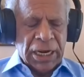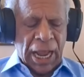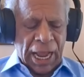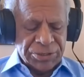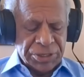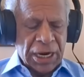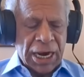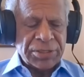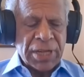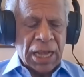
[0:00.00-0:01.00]
Now, as
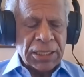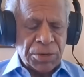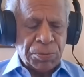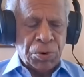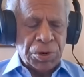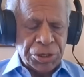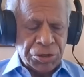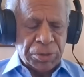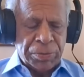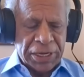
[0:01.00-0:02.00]
regards the other point
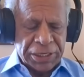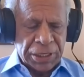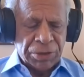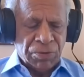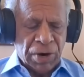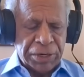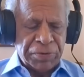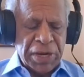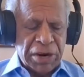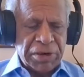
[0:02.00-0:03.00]
you are making,
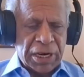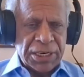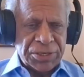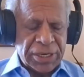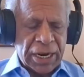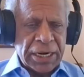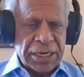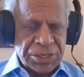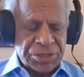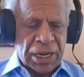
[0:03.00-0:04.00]
what we have to
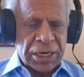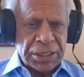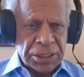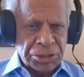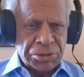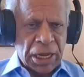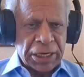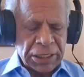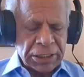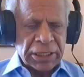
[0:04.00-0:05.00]
understand is that in the
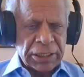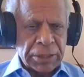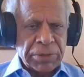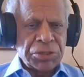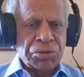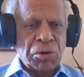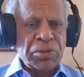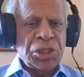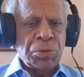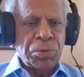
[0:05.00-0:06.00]
United Kingdom, there is
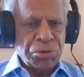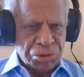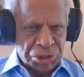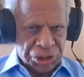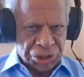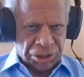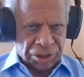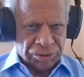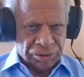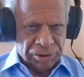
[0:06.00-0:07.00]
always a procedure.
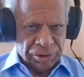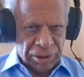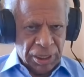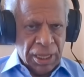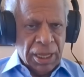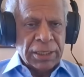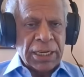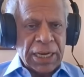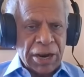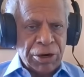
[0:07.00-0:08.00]

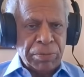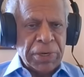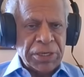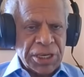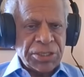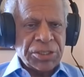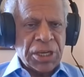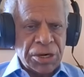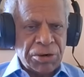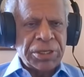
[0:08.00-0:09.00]
The government
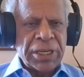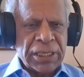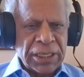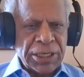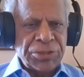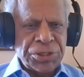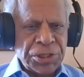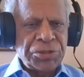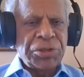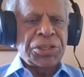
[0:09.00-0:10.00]
just cannot take a
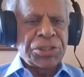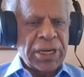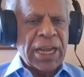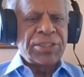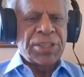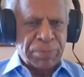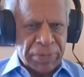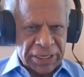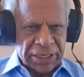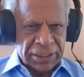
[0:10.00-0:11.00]
decision to extradite
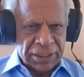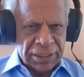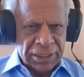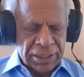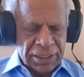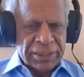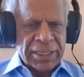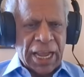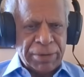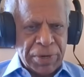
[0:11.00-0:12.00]
somebody.
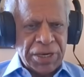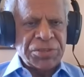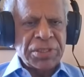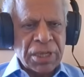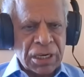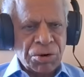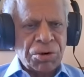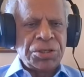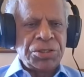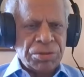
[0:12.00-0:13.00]
That person can
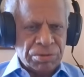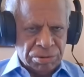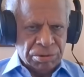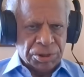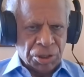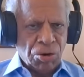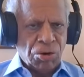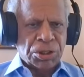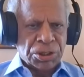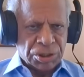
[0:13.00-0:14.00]
go to the
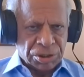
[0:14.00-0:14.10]
court.